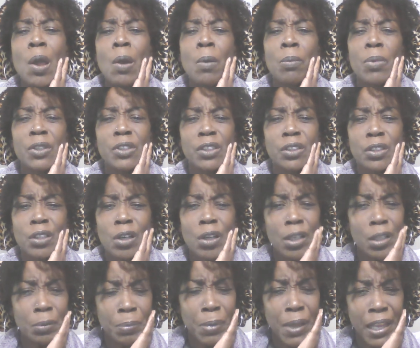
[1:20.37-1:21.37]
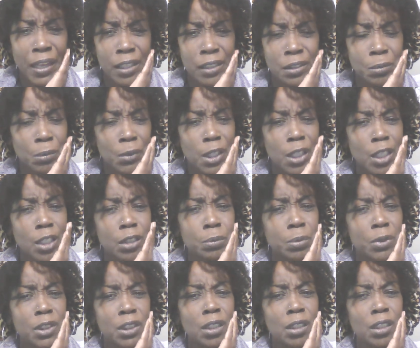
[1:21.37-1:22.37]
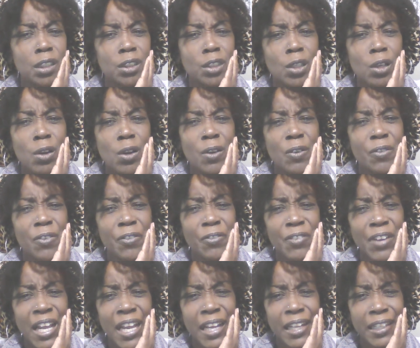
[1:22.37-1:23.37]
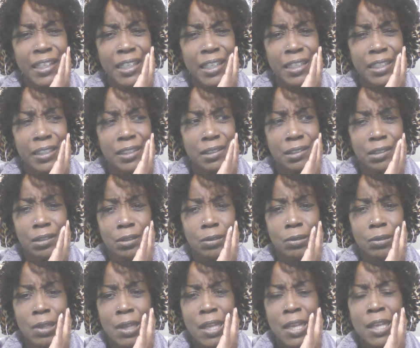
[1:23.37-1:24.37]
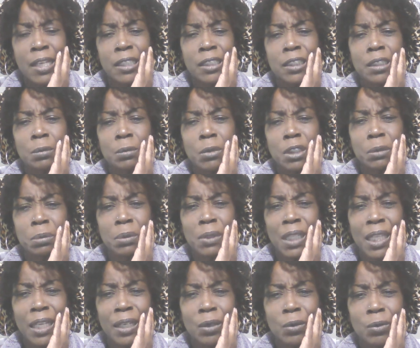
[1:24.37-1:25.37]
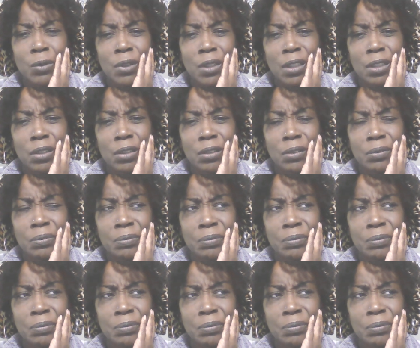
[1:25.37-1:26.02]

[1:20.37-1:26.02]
But she told her to pack her some clothes, but she only told her for 5 days. So she must be like on